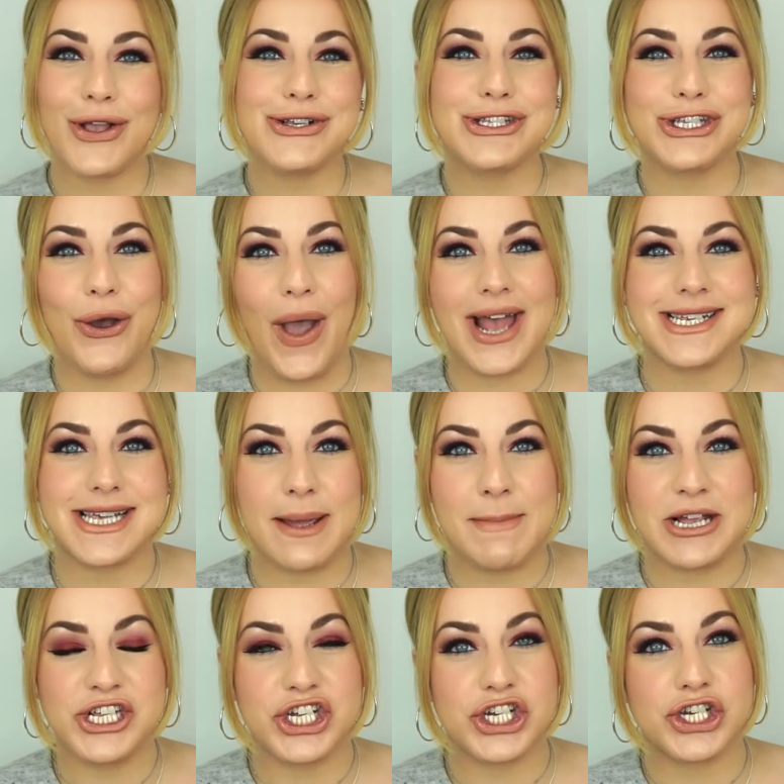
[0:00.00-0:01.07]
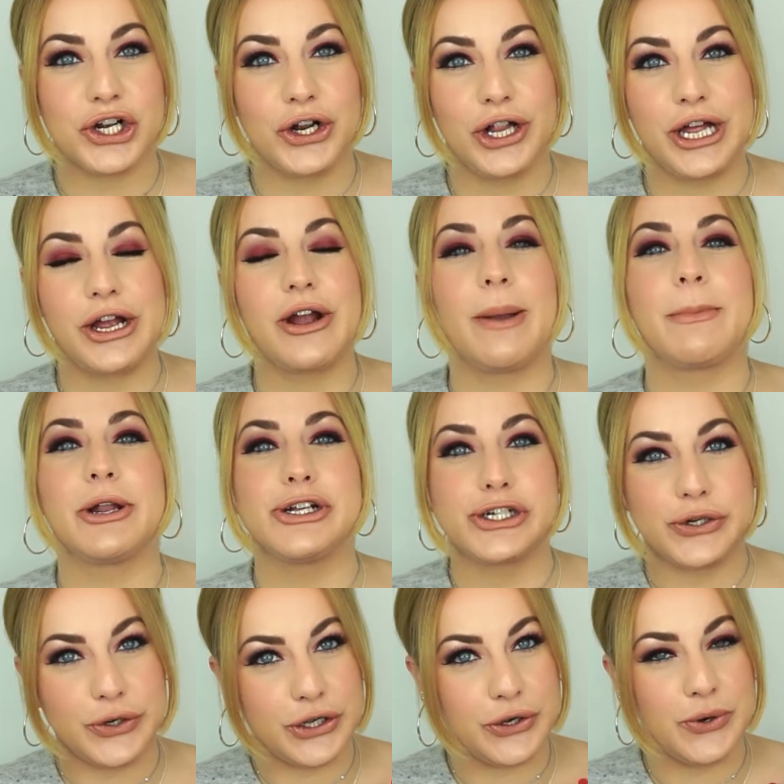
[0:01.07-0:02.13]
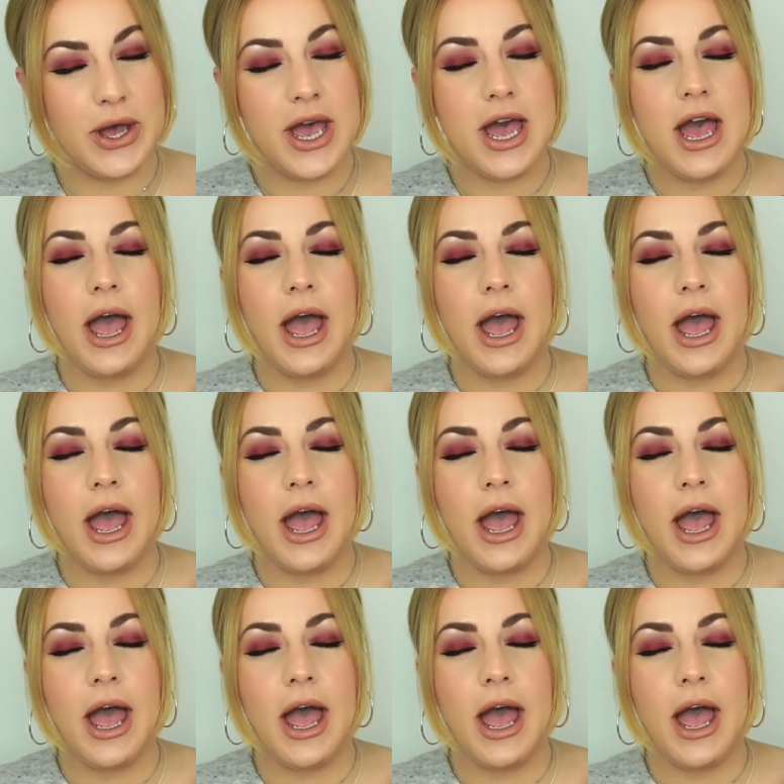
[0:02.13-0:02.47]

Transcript: So as I mentioned earlier, I'm gonna show you,